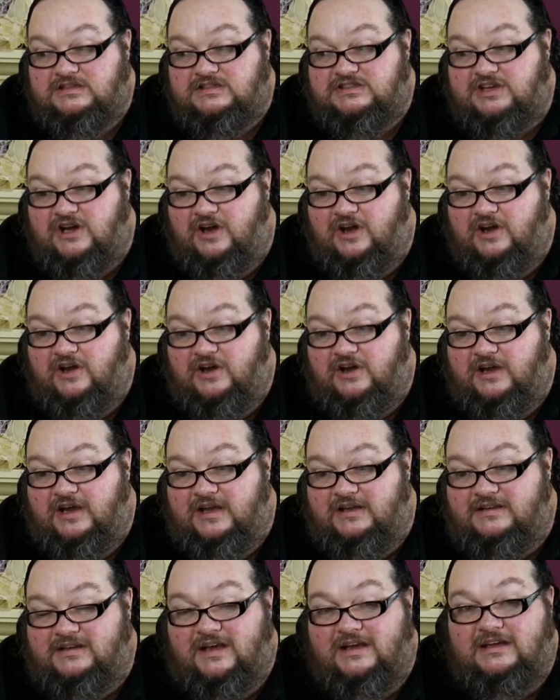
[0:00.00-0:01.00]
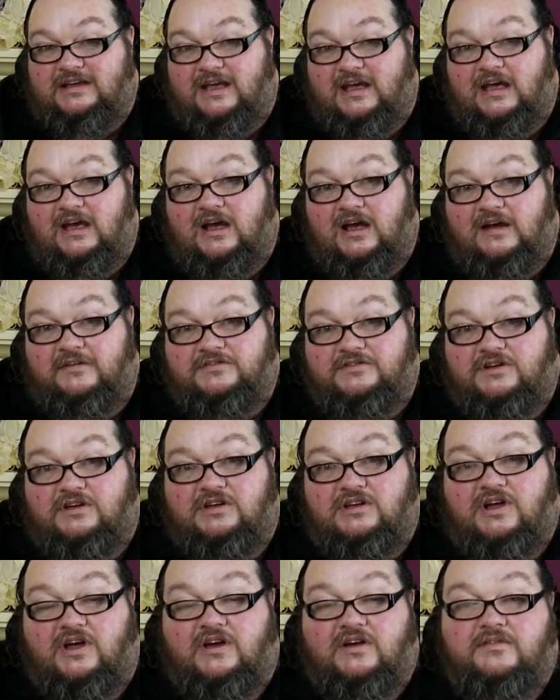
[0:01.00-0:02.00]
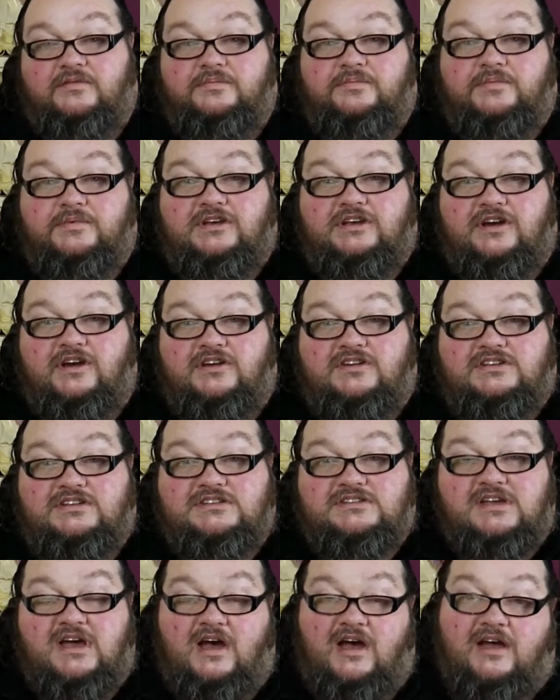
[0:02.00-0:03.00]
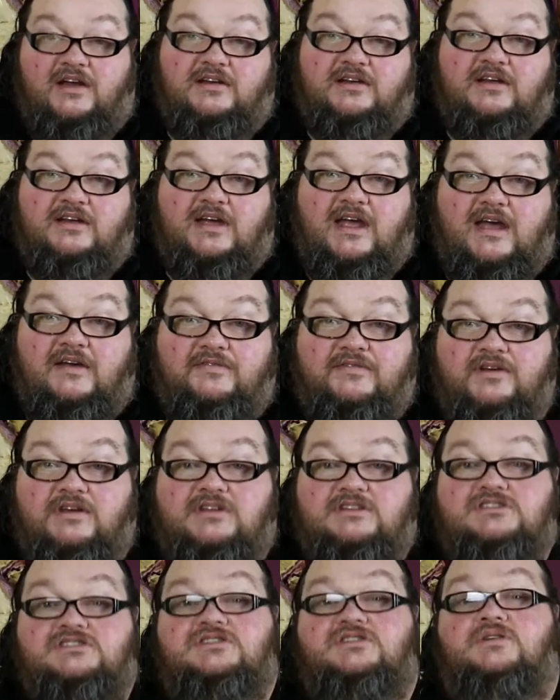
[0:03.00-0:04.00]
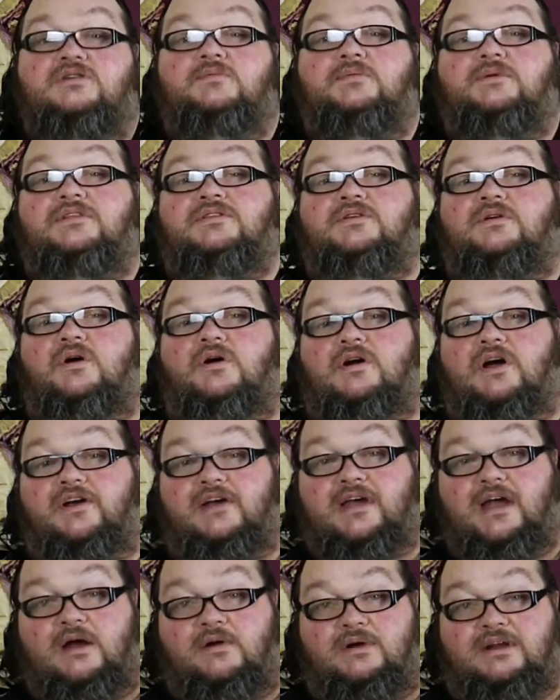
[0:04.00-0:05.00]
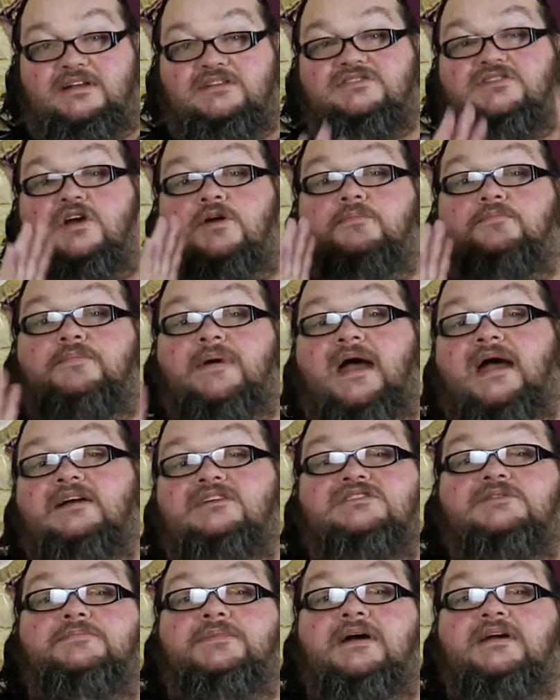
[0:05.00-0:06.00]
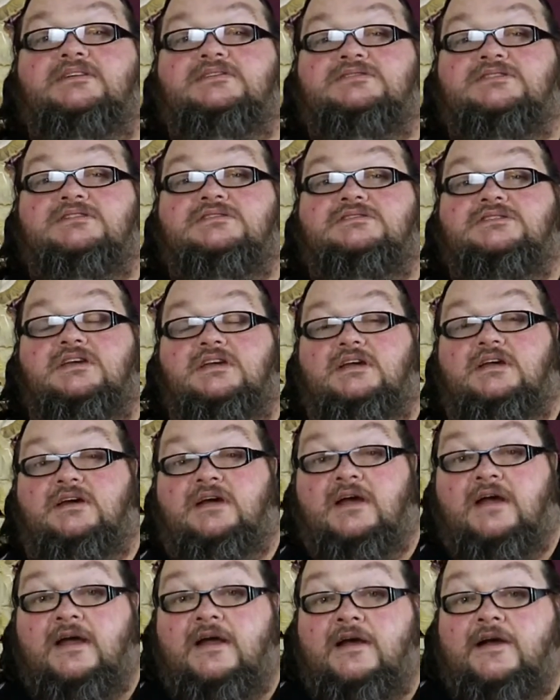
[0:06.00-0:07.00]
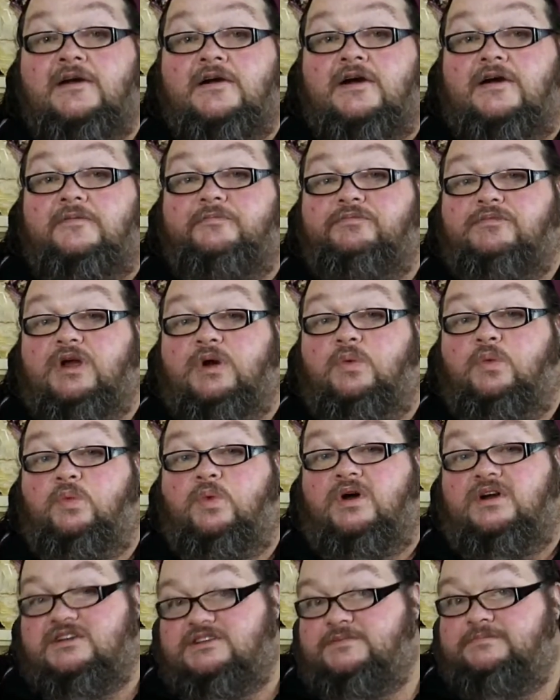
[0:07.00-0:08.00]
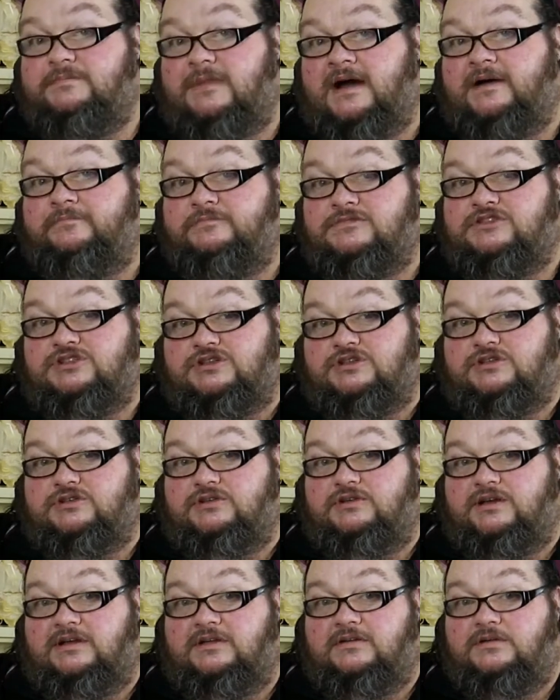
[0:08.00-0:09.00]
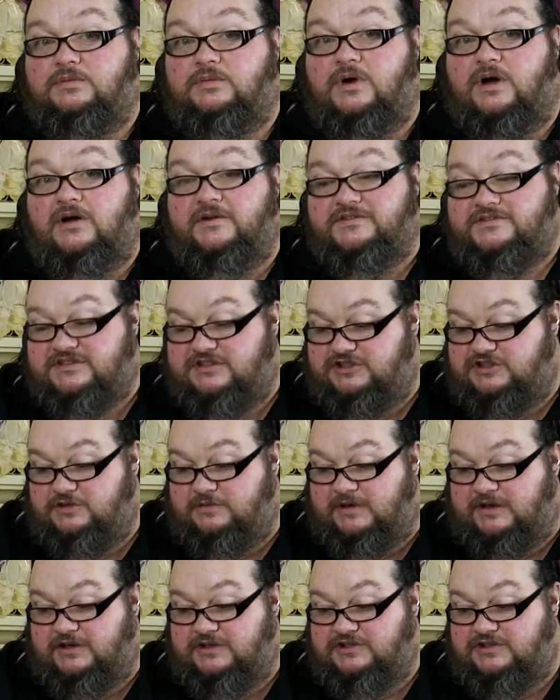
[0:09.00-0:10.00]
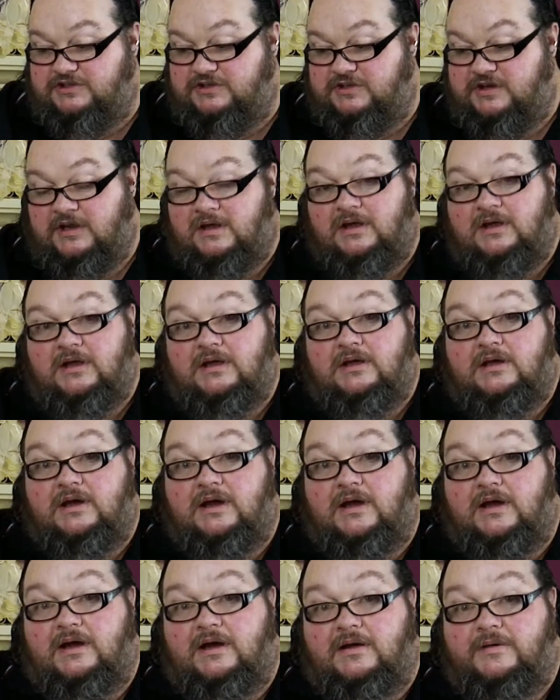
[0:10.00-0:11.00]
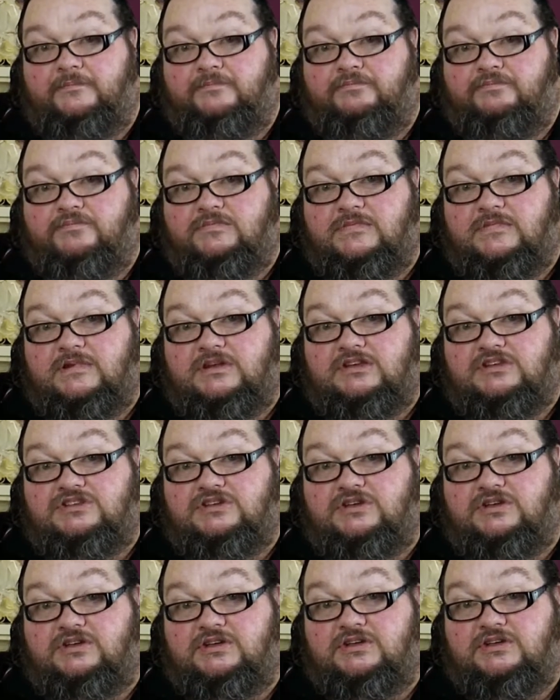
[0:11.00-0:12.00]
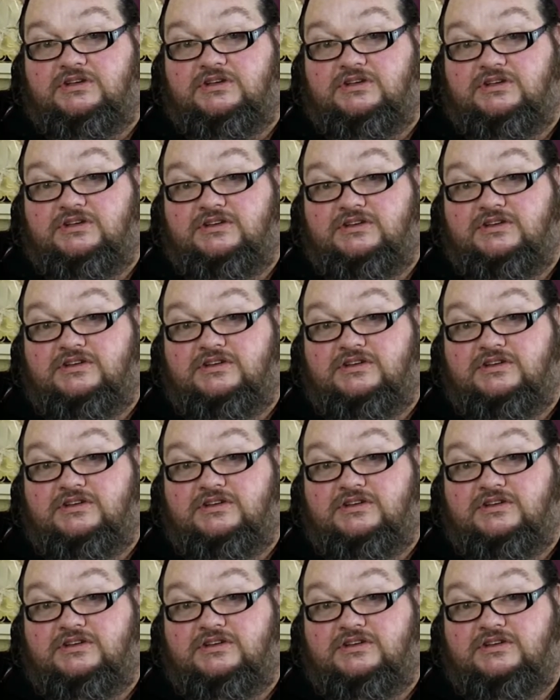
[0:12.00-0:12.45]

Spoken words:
So yeah, after a lot of disheartening efforts, sort of we thought, okay, well, let's go back to basics here. What does Mum do in the wild situation to